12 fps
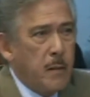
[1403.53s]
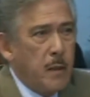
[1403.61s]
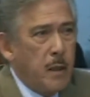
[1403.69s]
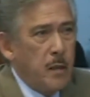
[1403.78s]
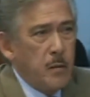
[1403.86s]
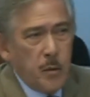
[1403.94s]

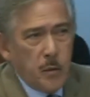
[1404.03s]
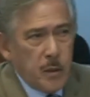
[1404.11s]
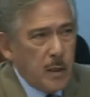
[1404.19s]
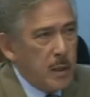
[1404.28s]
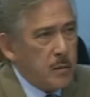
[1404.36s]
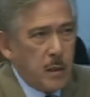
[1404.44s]
And we
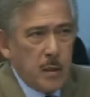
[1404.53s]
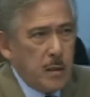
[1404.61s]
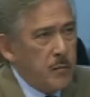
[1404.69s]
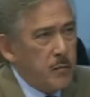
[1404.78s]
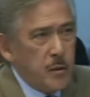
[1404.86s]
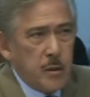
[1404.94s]
were not
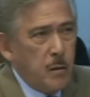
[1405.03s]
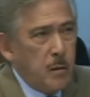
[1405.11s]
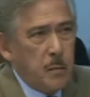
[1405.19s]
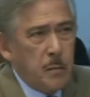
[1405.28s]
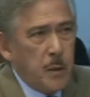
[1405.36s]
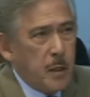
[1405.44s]
ready for the
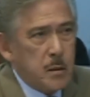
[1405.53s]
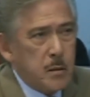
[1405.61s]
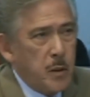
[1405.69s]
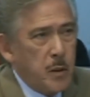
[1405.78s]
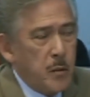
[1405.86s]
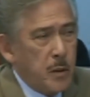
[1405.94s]

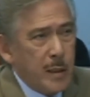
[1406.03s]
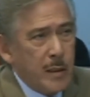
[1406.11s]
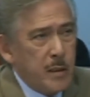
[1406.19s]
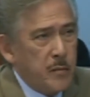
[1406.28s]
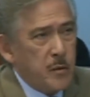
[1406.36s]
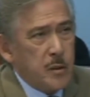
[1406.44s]
Olympics. We were
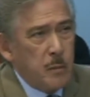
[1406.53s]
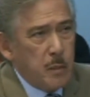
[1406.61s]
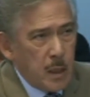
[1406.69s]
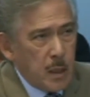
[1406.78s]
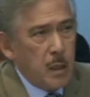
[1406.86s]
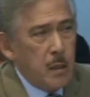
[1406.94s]
ready for the
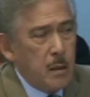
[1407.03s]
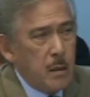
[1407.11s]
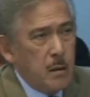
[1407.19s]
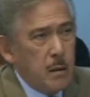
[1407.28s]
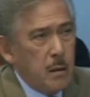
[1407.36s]
barangay...